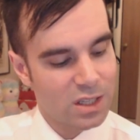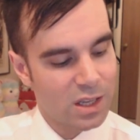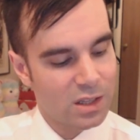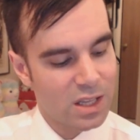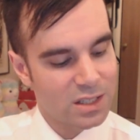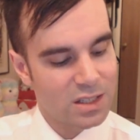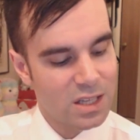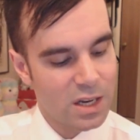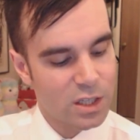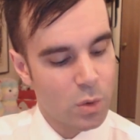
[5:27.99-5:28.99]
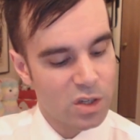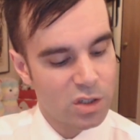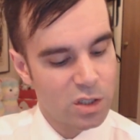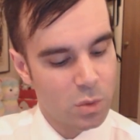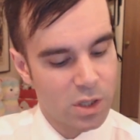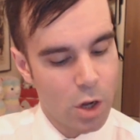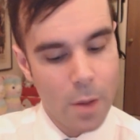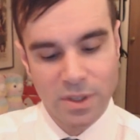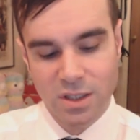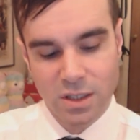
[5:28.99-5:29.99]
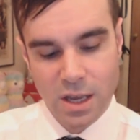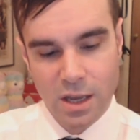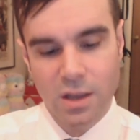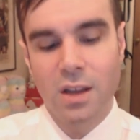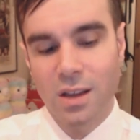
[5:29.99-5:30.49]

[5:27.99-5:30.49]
and lesson 10 is questions with an opposite tag.